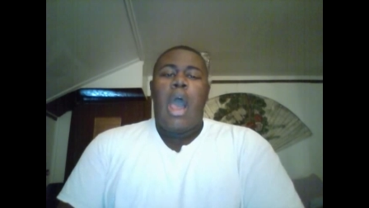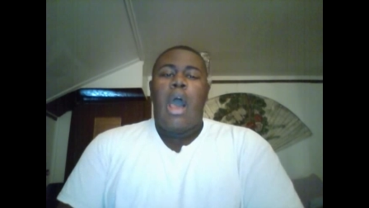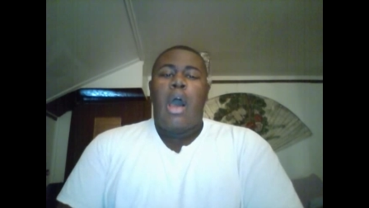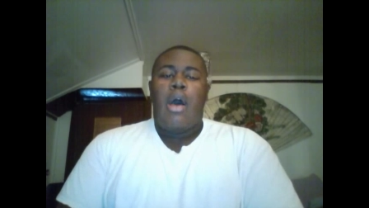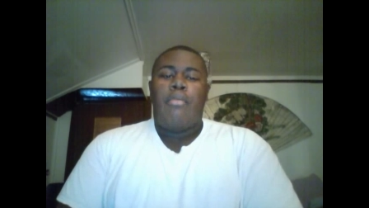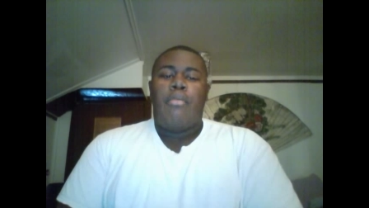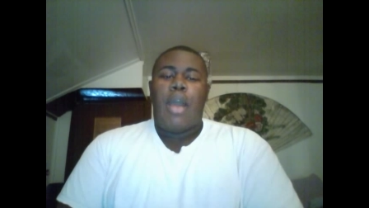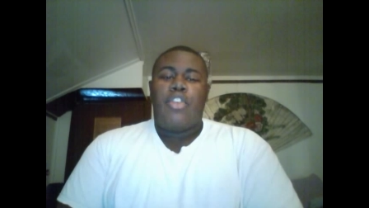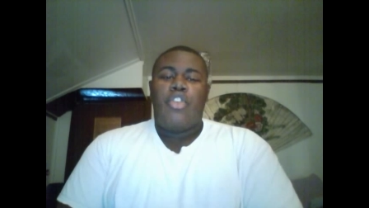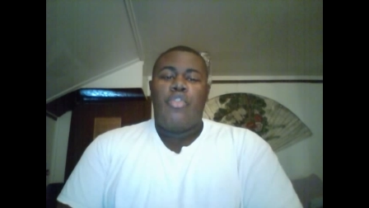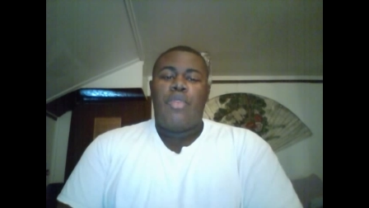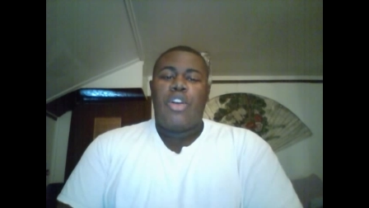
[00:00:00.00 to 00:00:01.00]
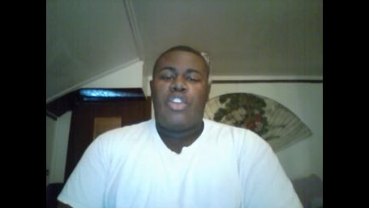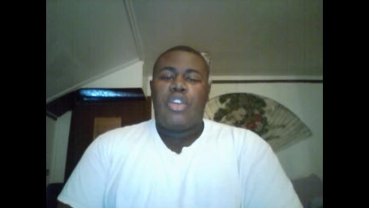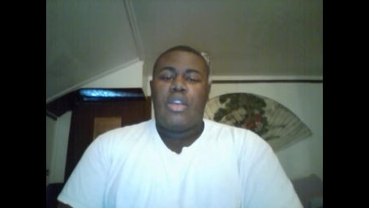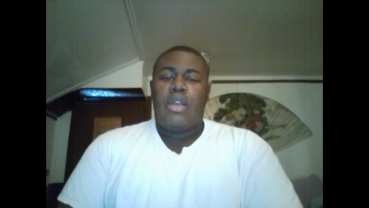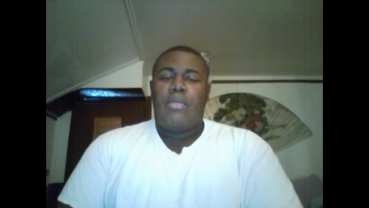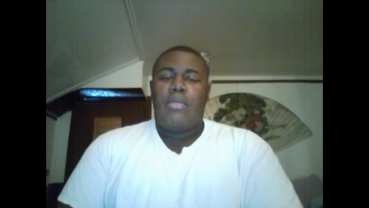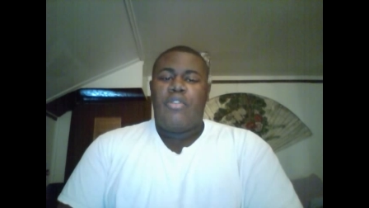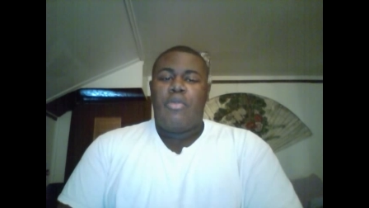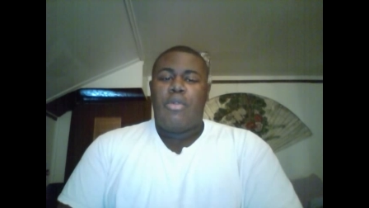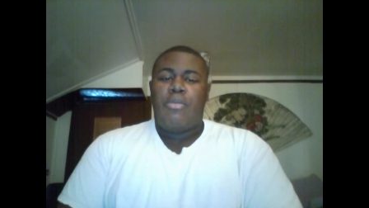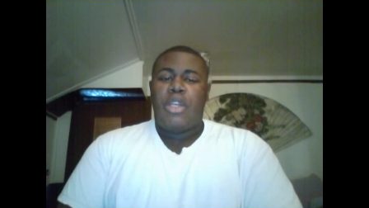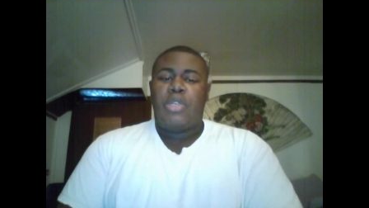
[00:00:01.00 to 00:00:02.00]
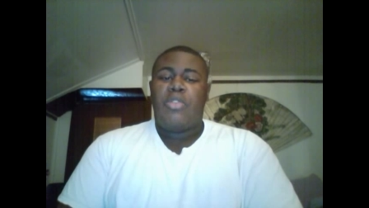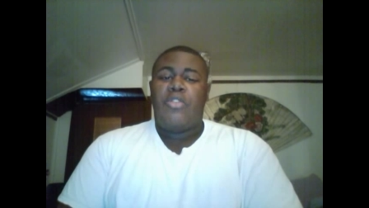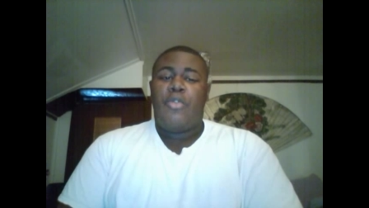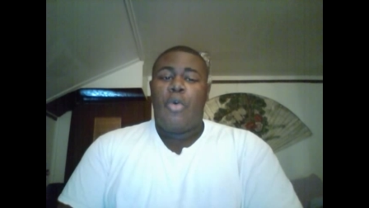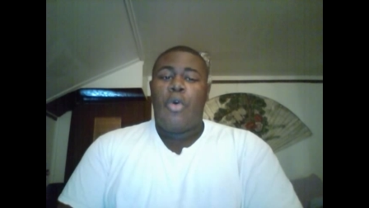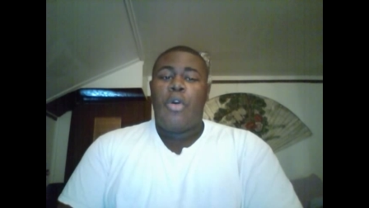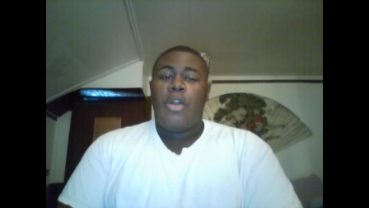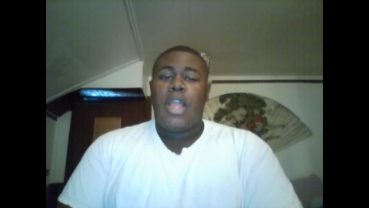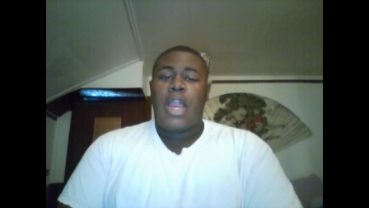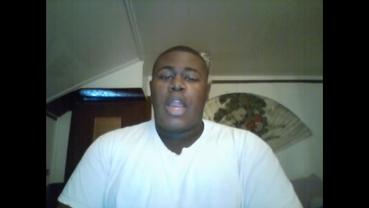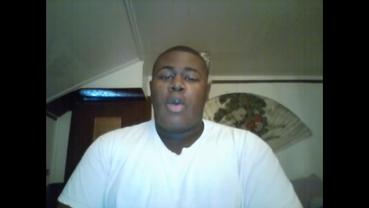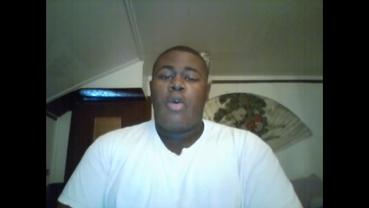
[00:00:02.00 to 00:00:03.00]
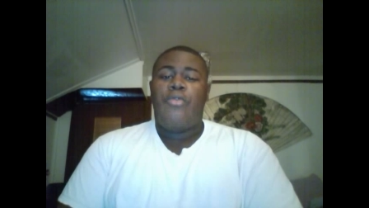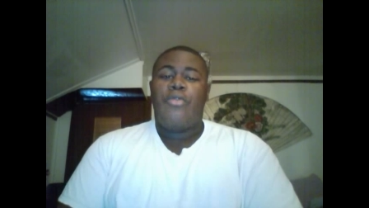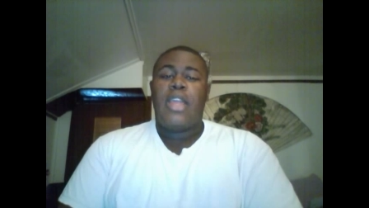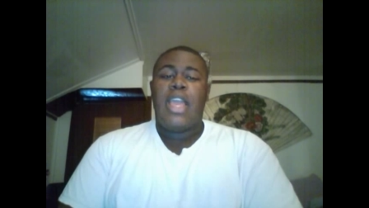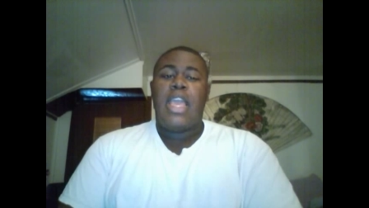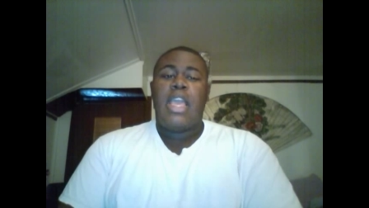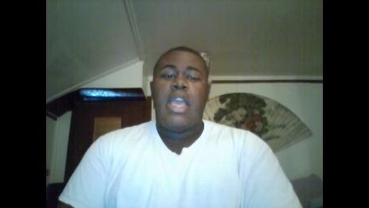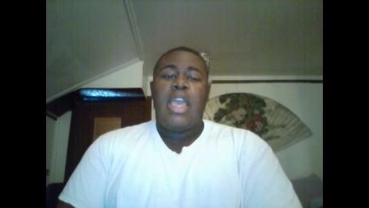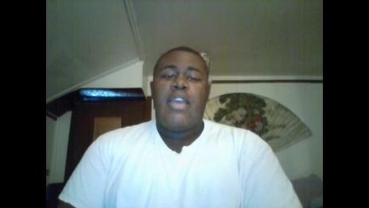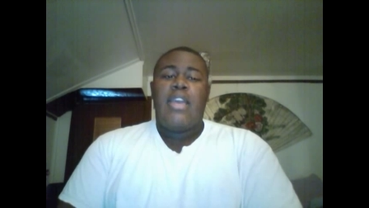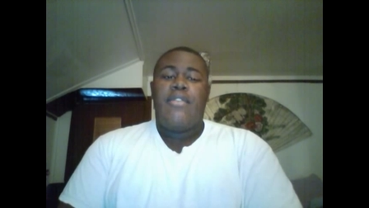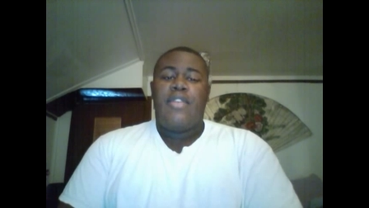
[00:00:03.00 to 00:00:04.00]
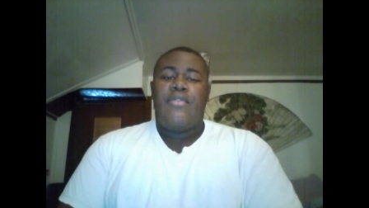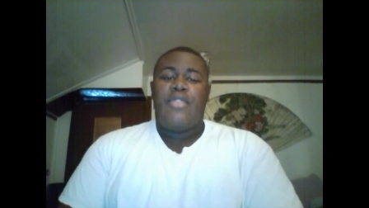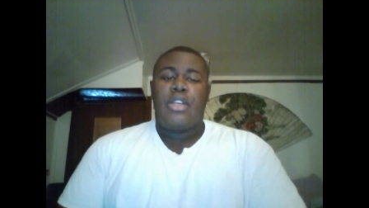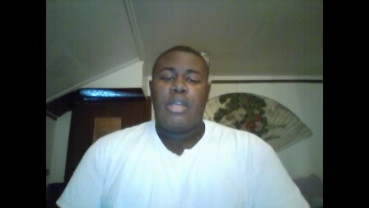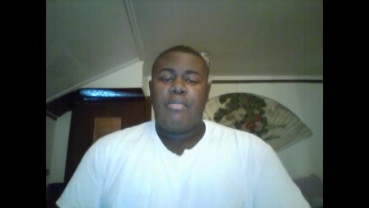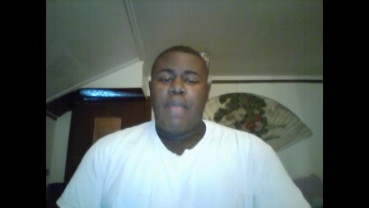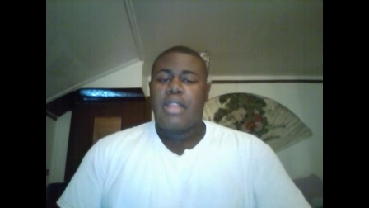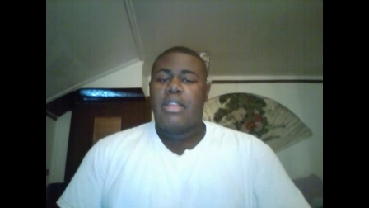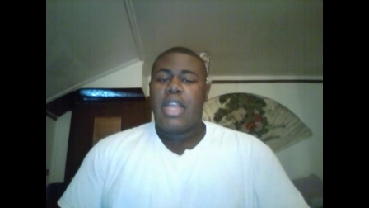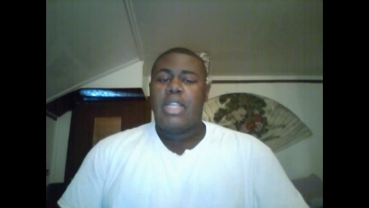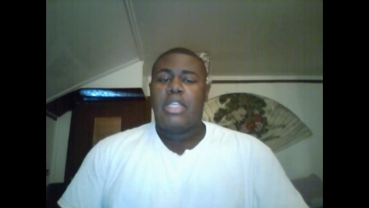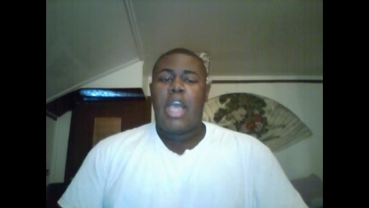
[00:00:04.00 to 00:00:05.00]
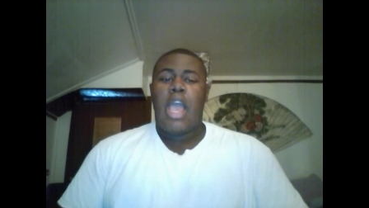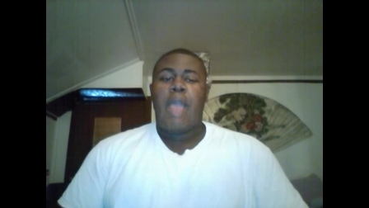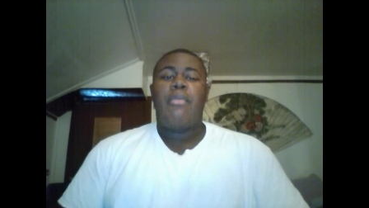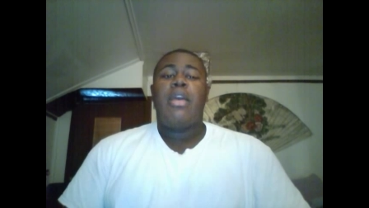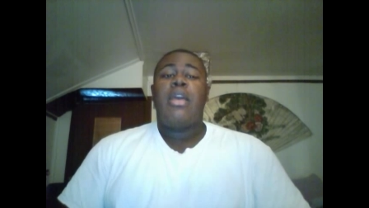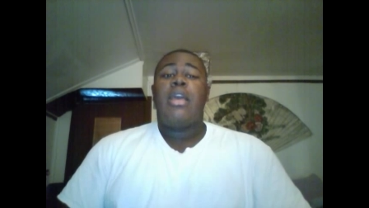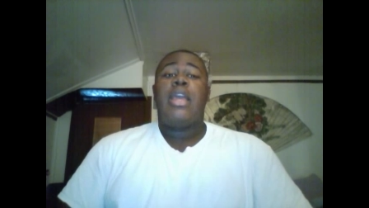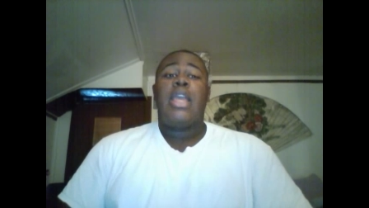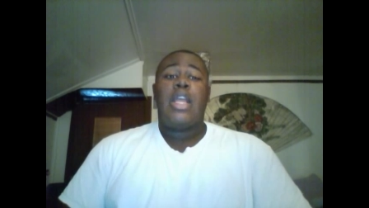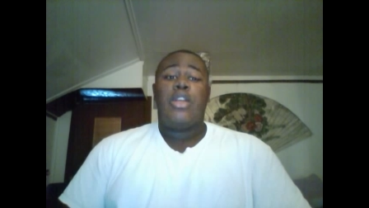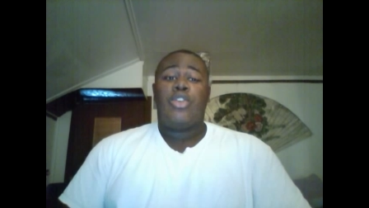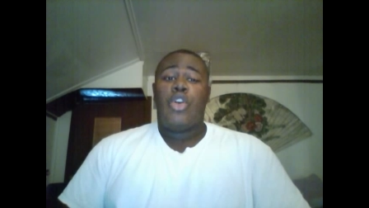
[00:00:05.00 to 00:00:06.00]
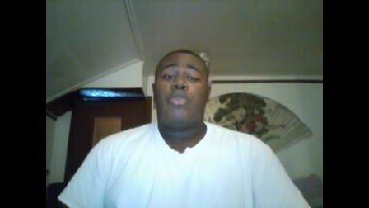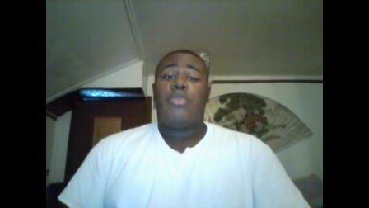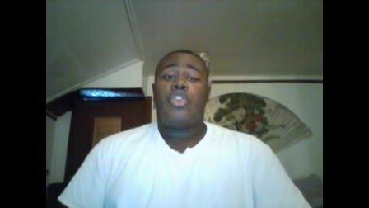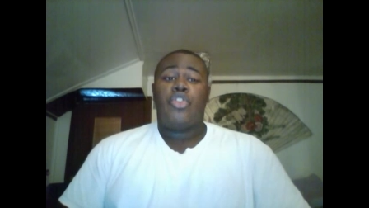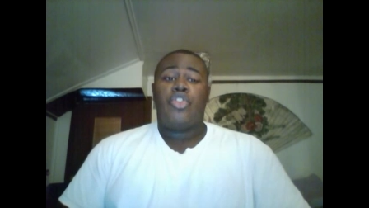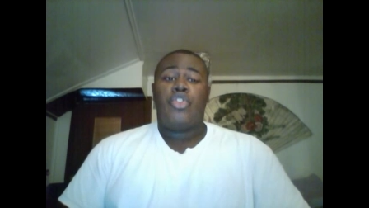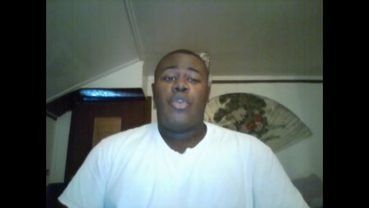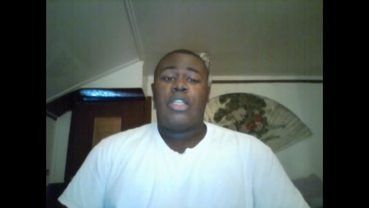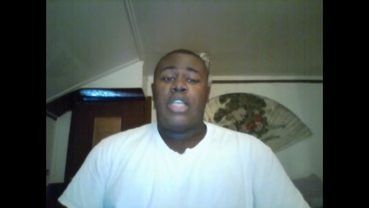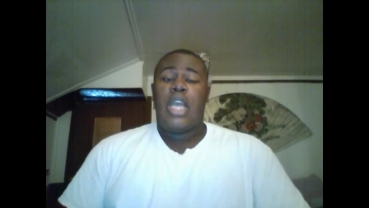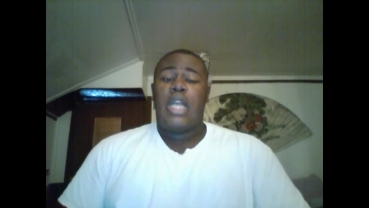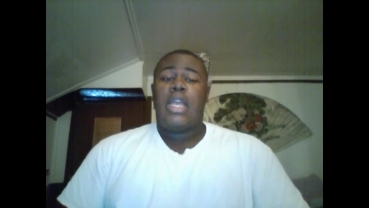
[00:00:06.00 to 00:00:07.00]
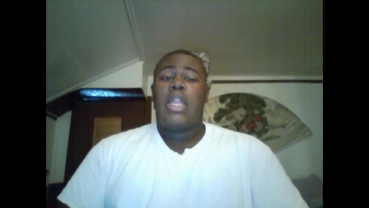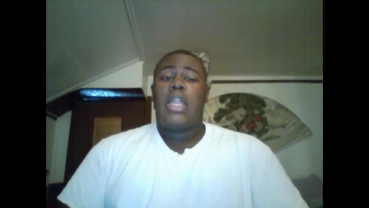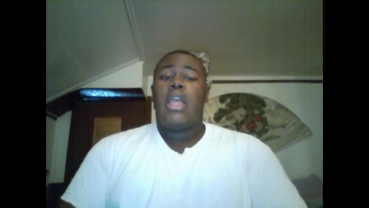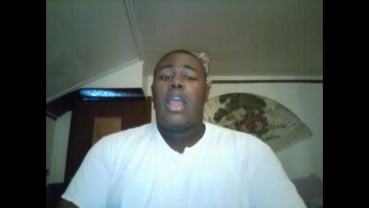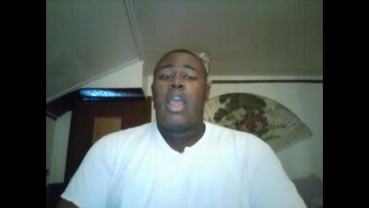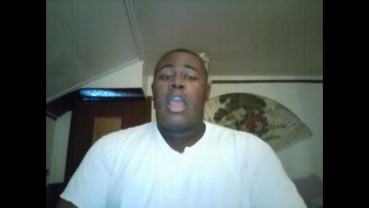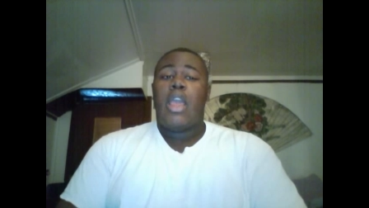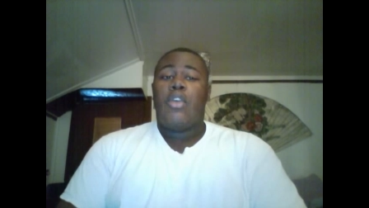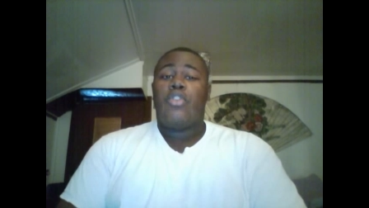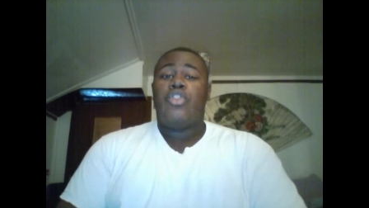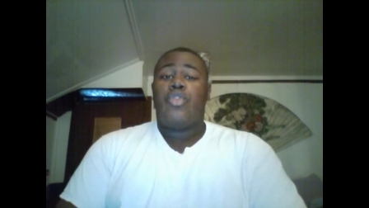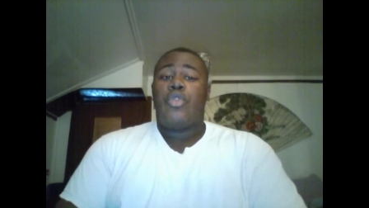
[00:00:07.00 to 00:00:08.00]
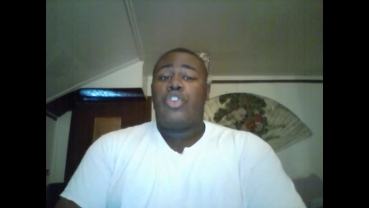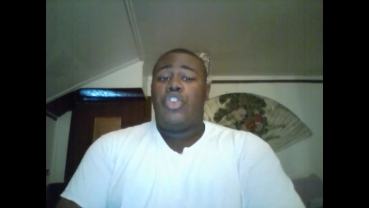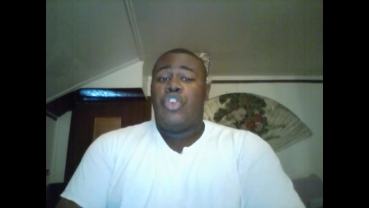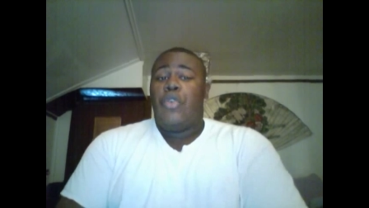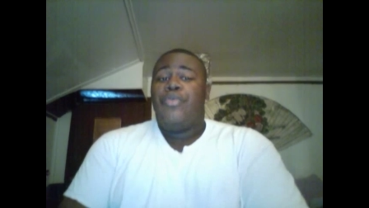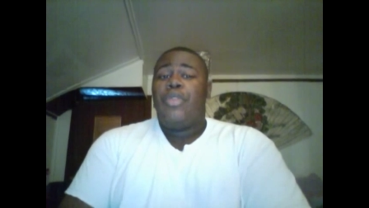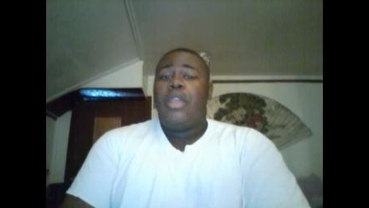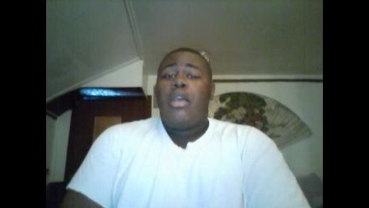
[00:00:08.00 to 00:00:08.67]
I do wish him nothing but the best moving forward. And hopefully, if he does come back to daytime, he deserves good storytelling and good stories too.